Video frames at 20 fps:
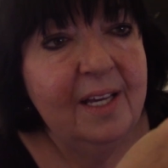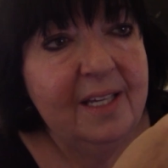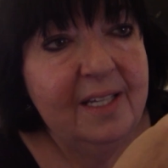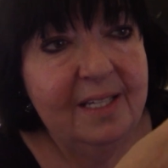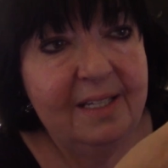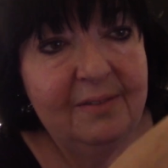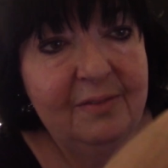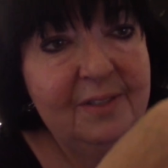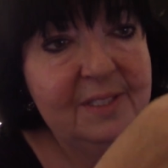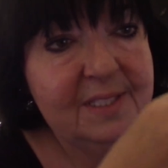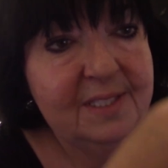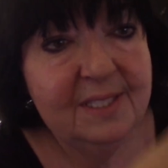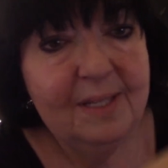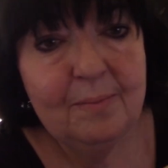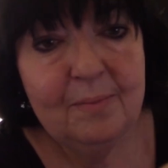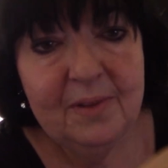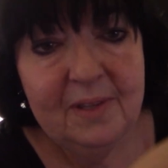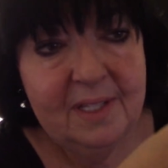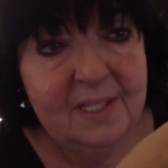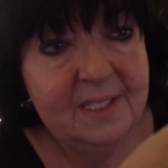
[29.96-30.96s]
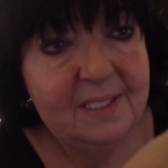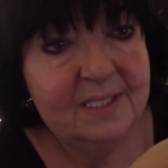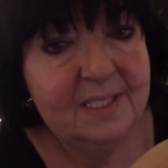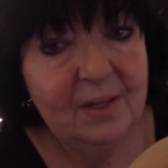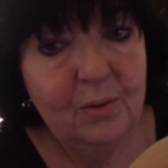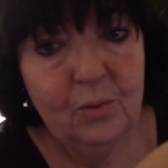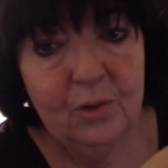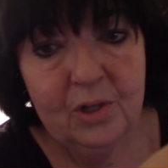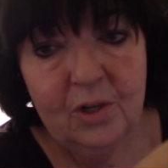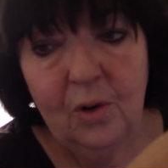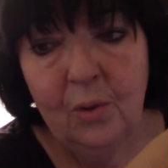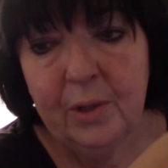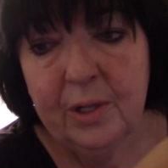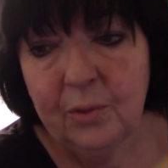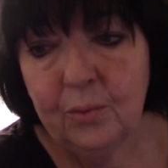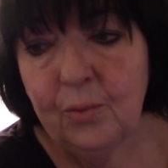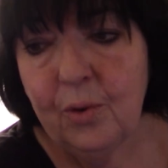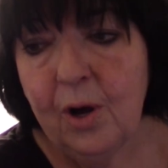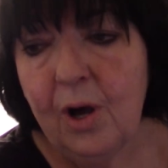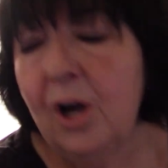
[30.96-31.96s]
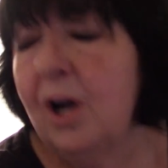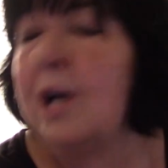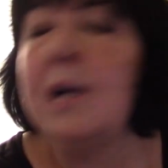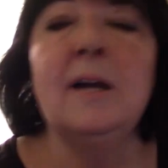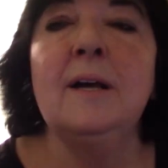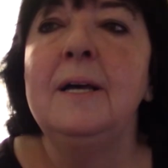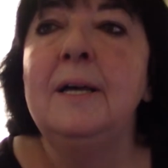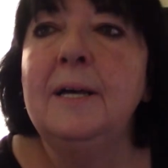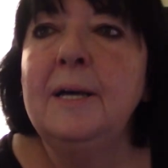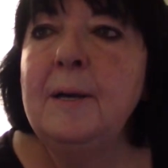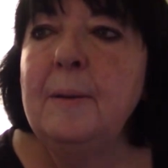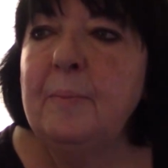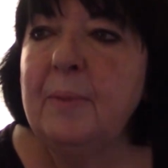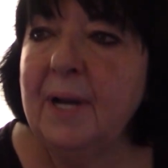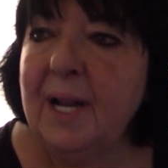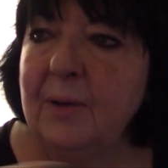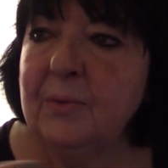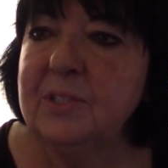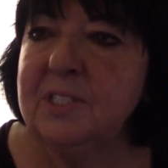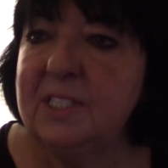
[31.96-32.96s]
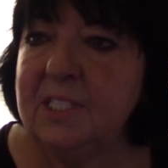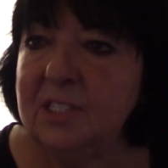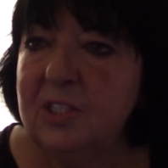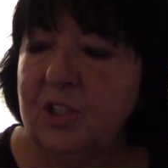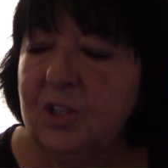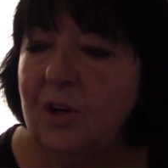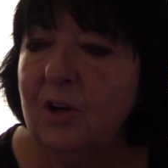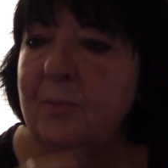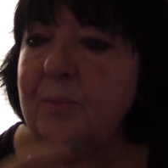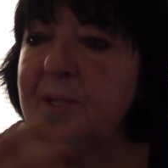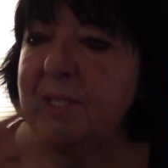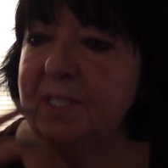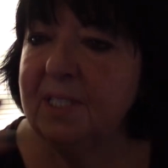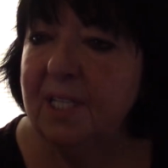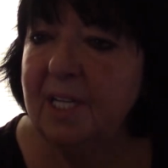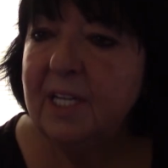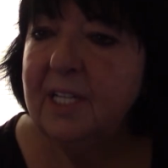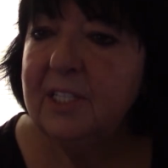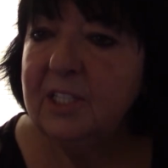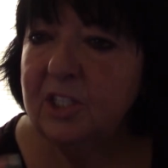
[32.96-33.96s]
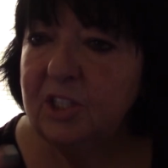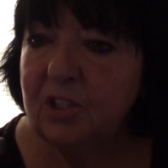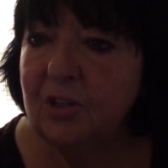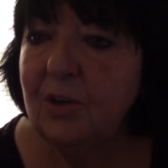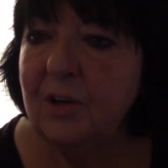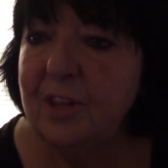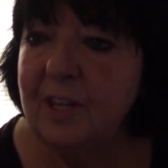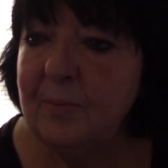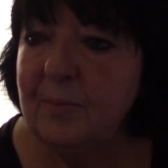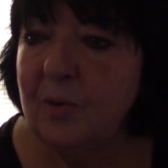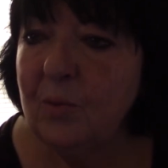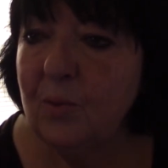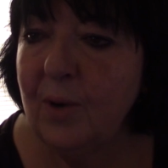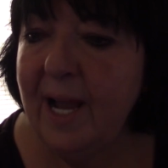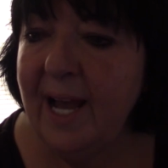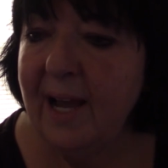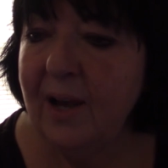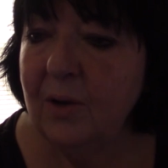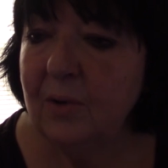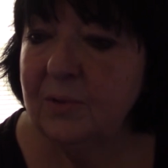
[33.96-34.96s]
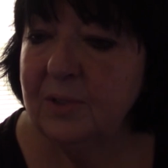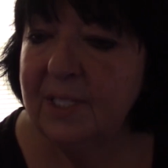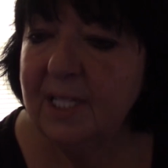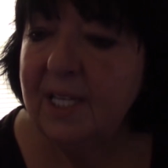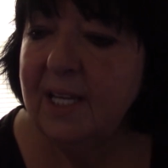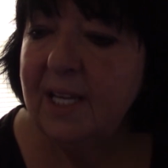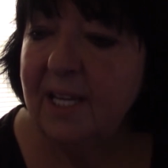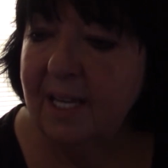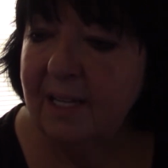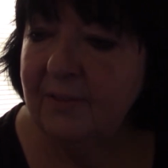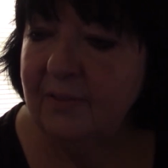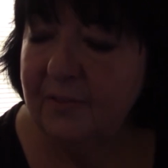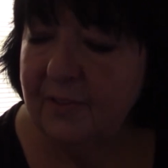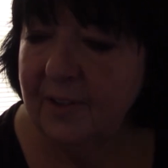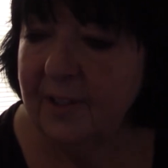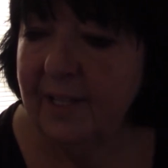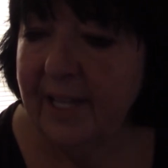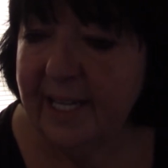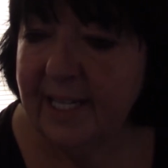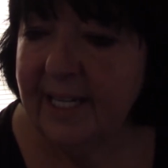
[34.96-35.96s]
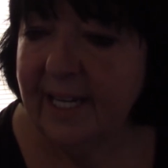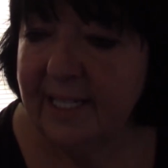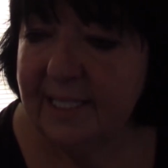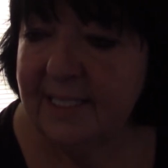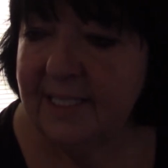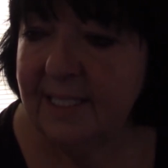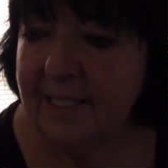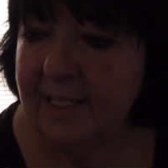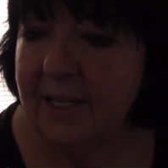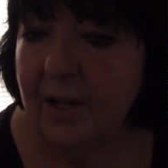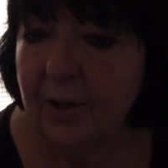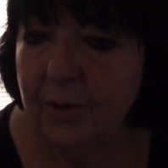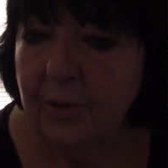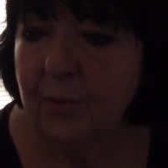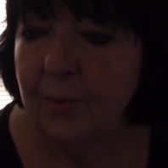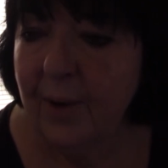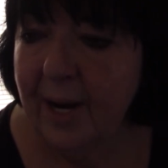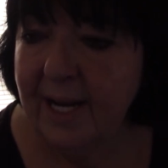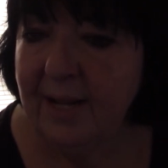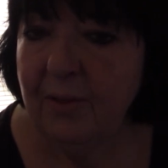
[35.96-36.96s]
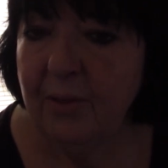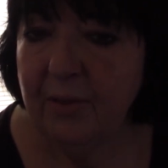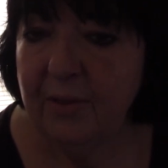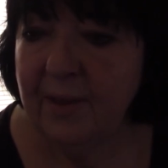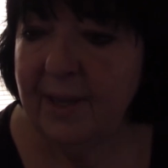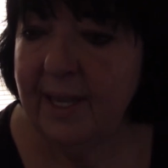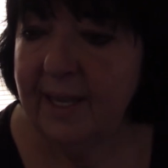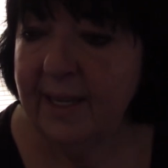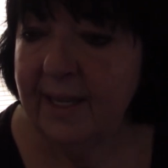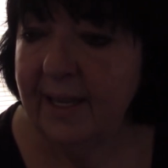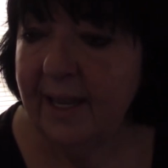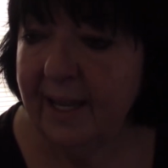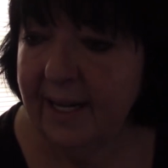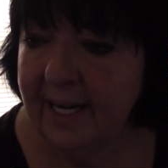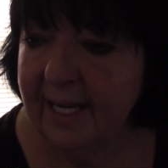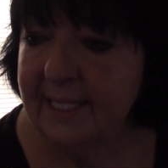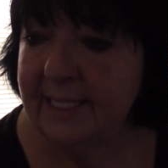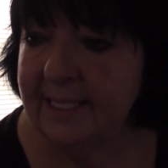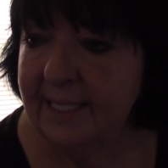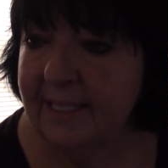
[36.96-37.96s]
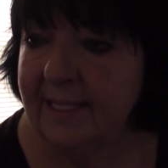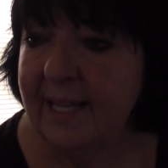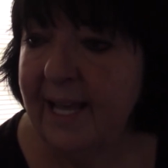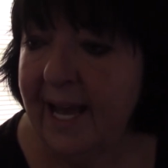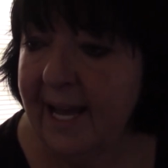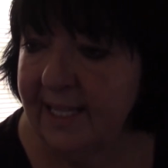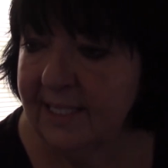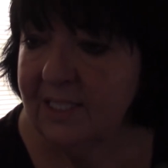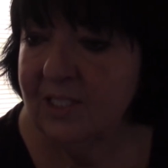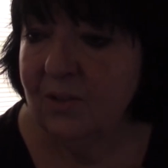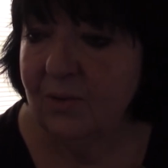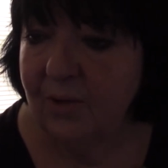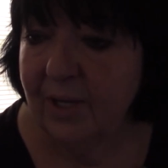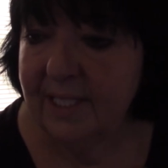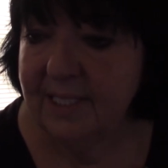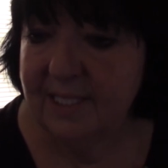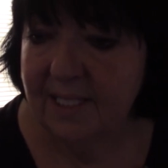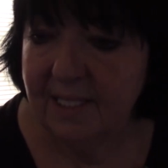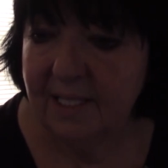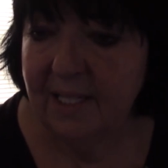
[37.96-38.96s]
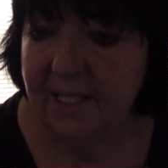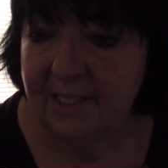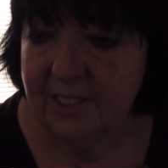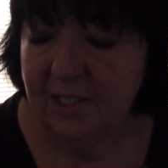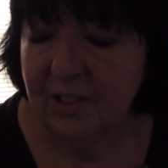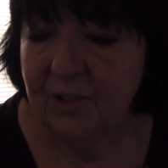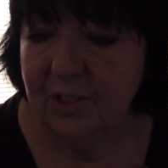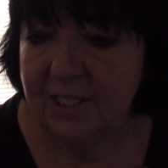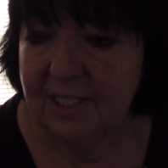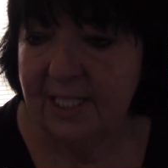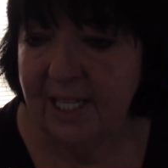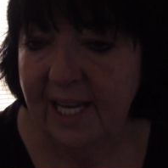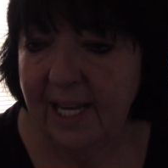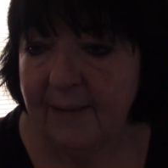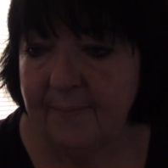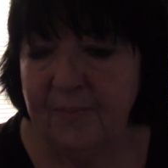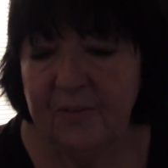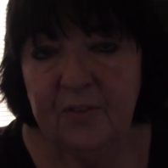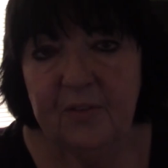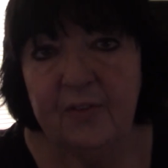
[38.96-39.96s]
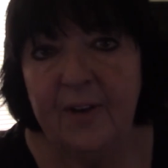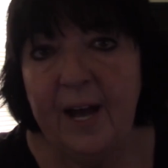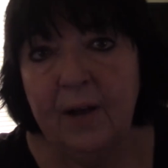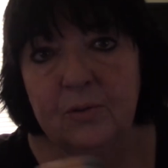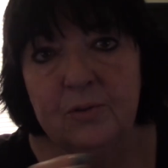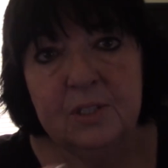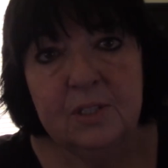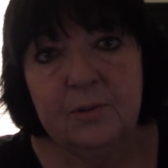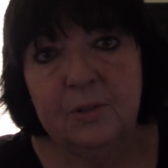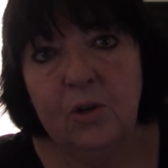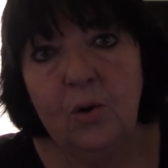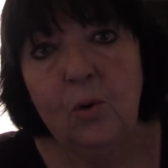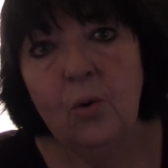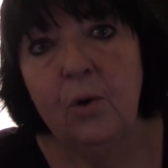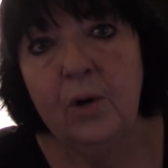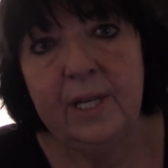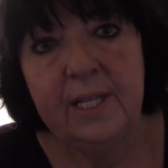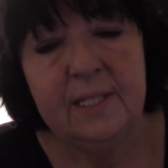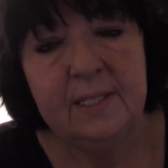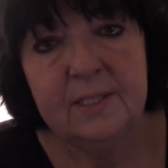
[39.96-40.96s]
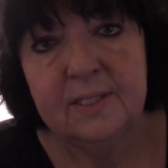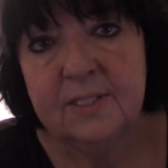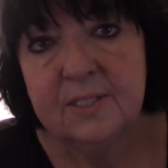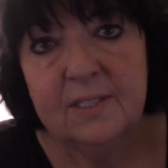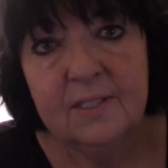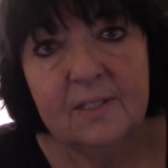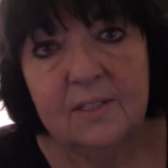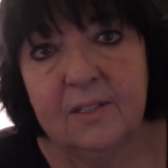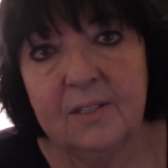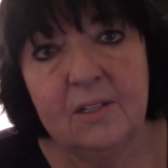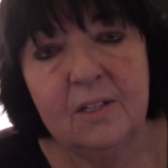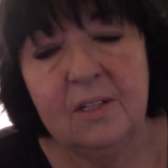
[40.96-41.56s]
even some things that were going wrong, but I was determined to turn them around and feel like I did the right thing, and I did that. So I said, It's a good day. Found coins